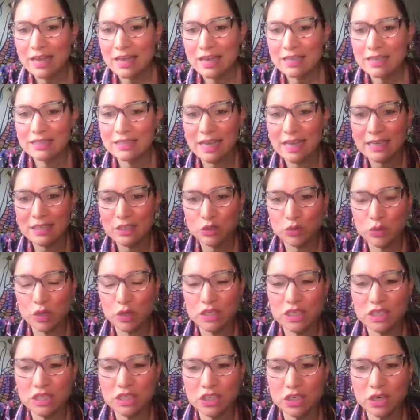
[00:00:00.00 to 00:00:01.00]
It says
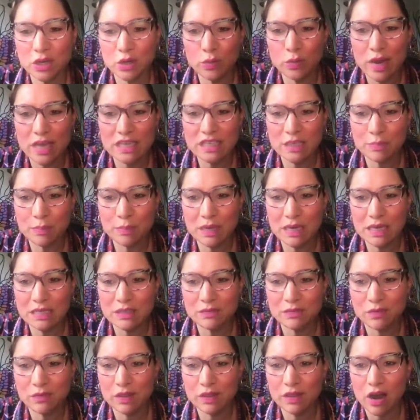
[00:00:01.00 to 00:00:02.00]
traditional
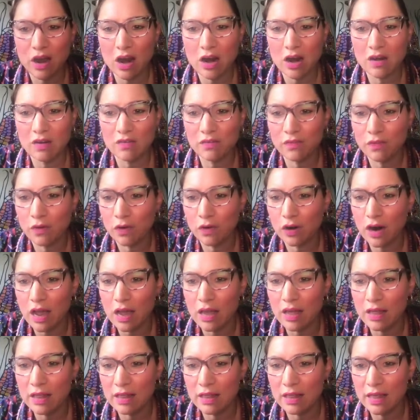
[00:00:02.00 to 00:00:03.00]
recipes for the art
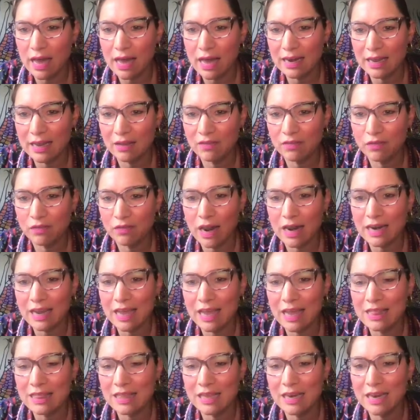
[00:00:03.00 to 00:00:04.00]
for the for
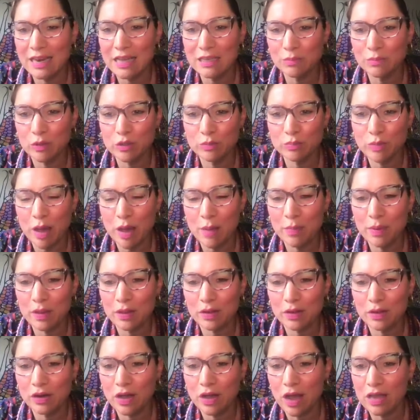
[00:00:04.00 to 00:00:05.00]
Argentina's most
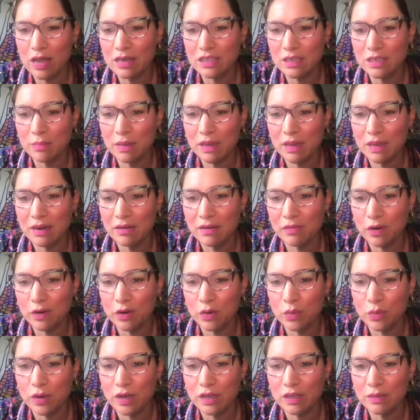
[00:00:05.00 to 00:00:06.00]
popular condiment
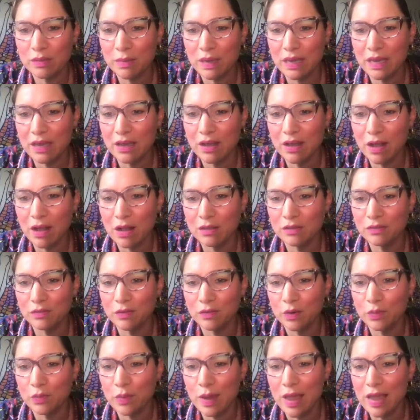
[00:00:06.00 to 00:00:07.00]
for grilled meat called
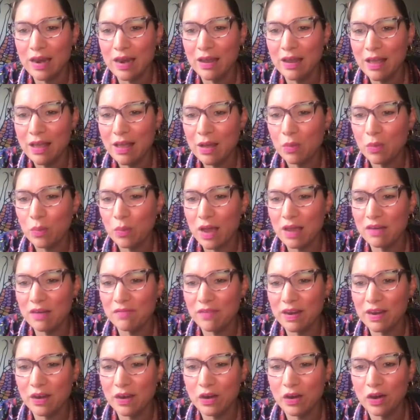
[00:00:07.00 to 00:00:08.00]
for red wine
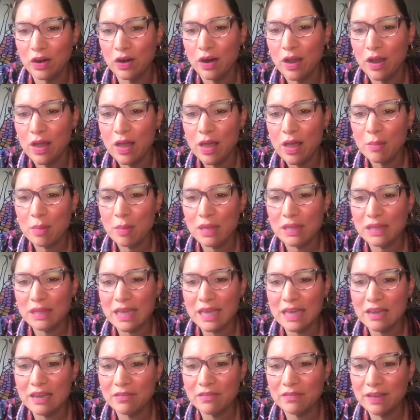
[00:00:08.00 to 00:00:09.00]
vinegar, but
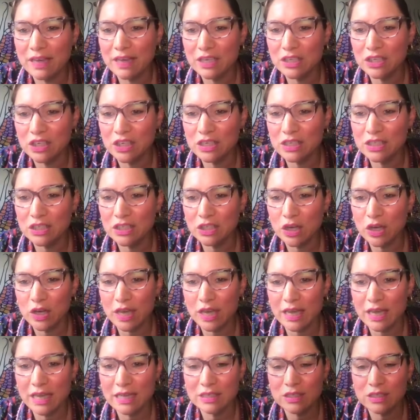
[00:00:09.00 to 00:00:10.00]
League of Kitchens
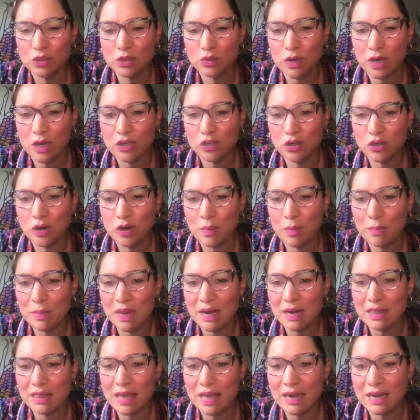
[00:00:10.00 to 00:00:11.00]
cooking instructor
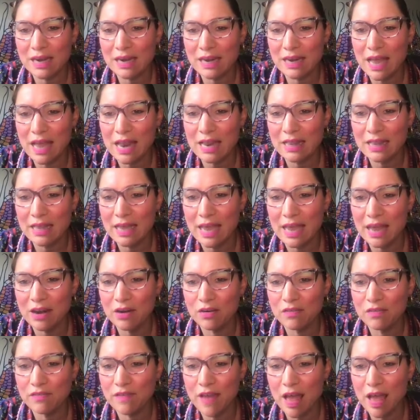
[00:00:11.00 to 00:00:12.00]
Mirta Rinaldi
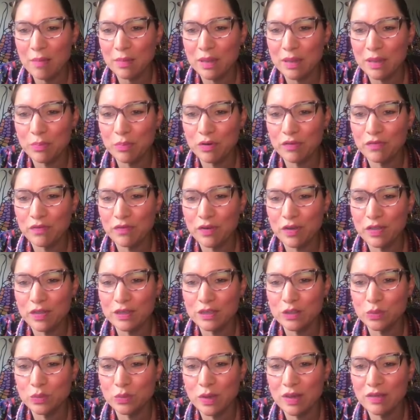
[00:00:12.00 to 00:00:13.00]
and her family prefer
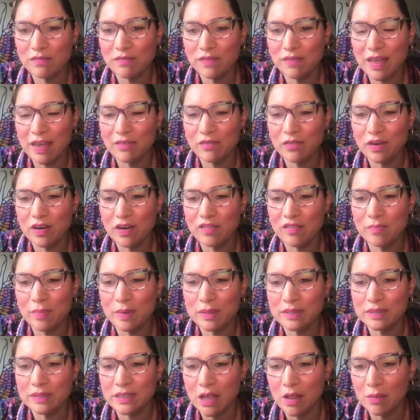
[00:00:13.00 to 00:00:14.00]
the sweet flavor of
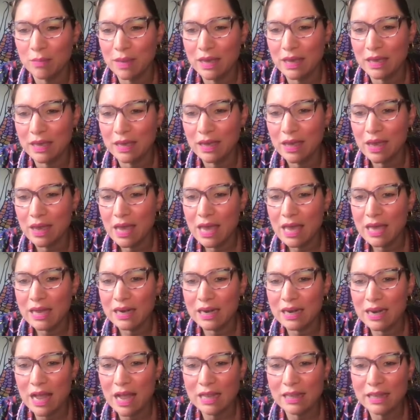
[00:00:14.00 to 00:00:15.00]
balsamic.
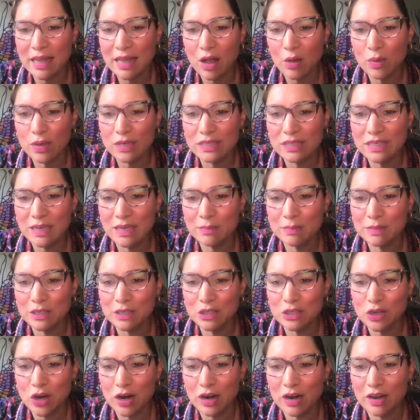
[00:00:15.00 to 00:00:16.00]
Rinaldi always keeps
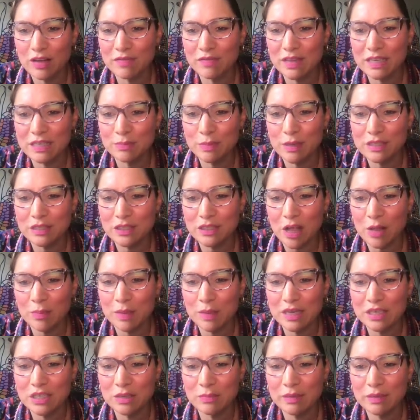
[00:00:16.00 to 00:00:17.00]
a jar of this
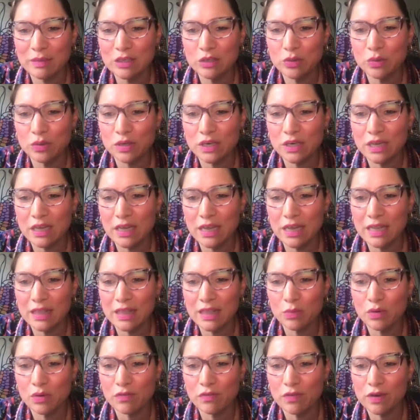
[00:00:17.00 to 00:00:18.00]
balsamic chimichurri in
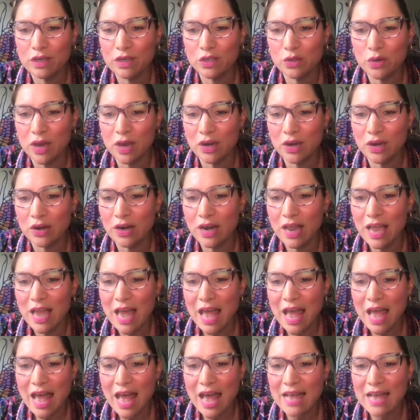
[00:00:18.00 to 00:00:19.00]
the refrigerator.
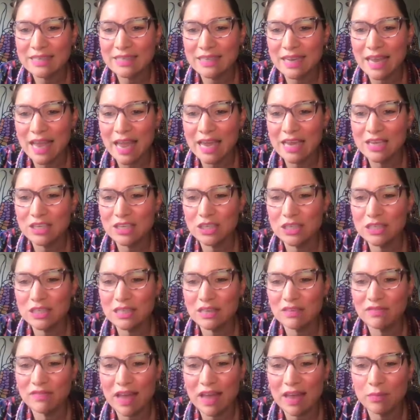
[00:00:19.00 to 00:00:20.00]
As it ages,
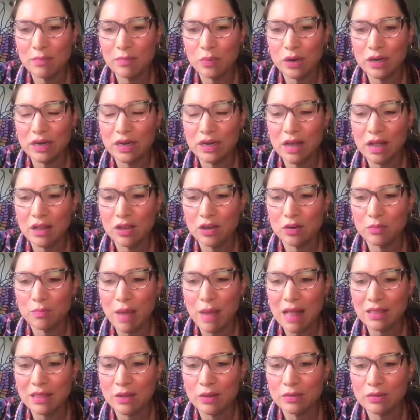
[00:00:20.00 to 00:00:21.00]
the vibrant color
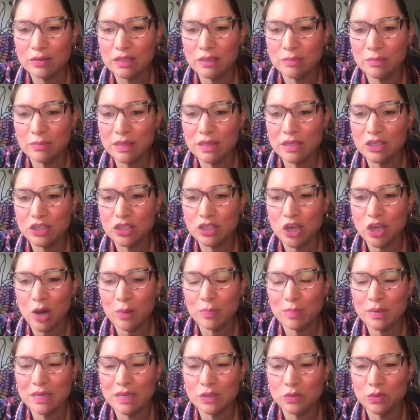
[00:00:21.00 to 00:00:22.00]
mellows, but the
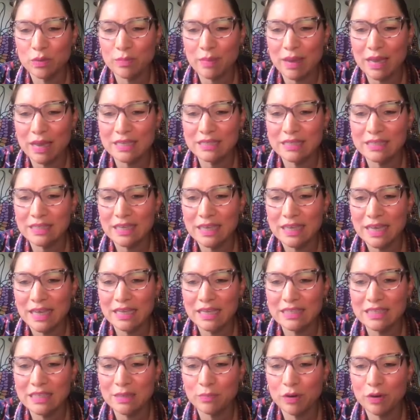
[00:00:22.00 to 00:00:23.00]
sharpness remains.
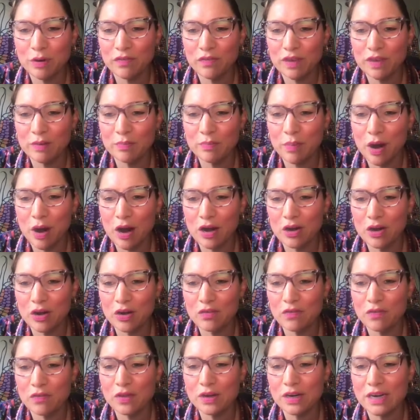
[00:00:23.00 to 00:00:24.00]
It's the perfect
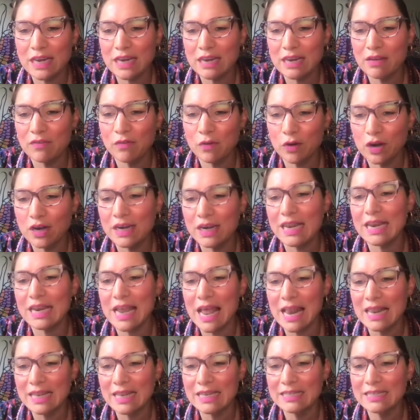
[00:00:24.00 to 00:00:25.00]
partner for, for
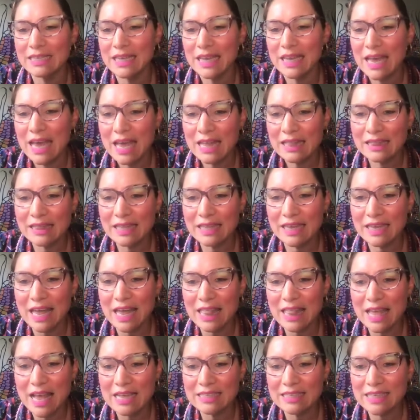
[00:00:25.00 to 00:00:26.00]
Rinaldi's
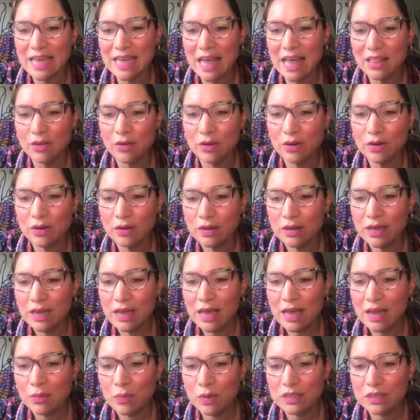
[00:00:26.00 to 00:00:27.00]
tira de asado,
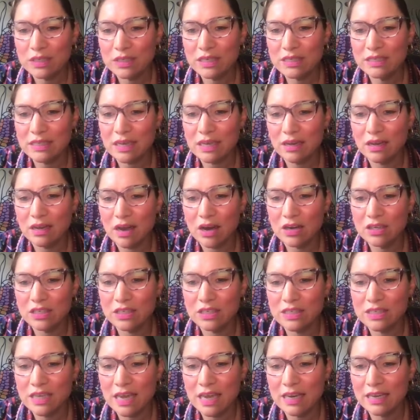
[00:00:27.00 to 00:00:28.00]
which is
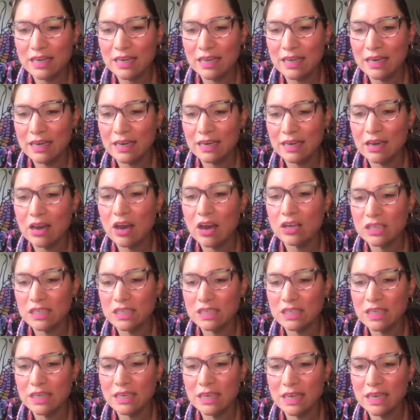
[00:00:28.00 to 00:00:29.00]
Argentinian
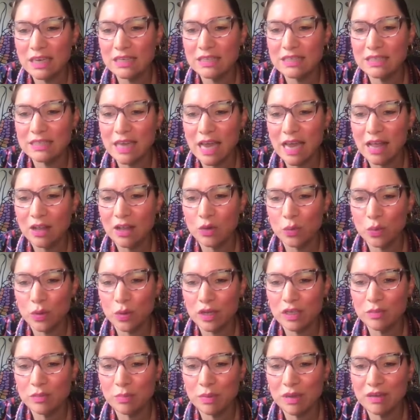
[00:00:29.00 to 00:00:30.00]
Argentinian style
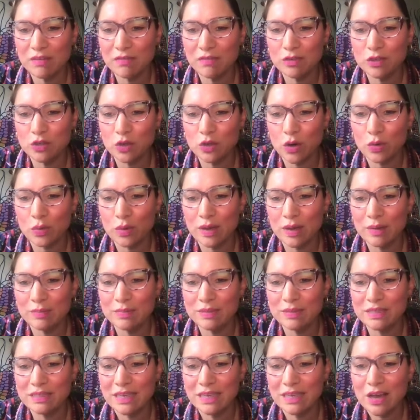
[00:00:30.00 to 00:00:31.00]
grilled beef short
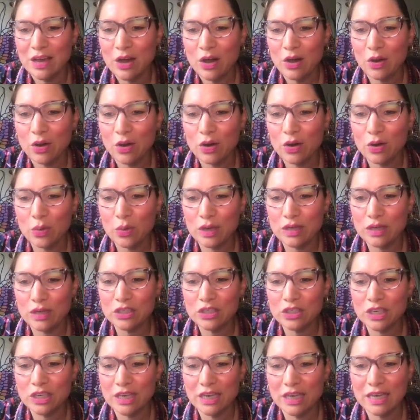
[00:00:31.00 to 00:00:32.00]
ribs or
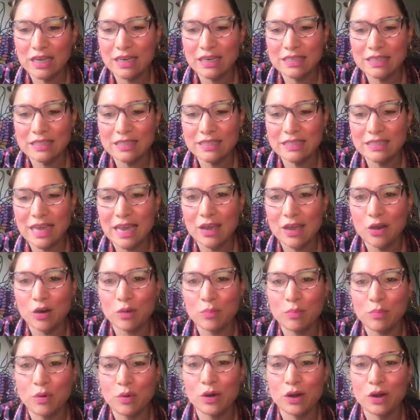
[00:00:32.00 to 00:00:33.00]
grilled chicken, steak,
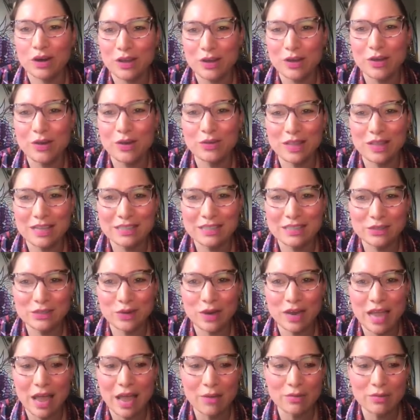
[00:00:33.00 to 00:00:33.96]
or pork. Oh, that's great.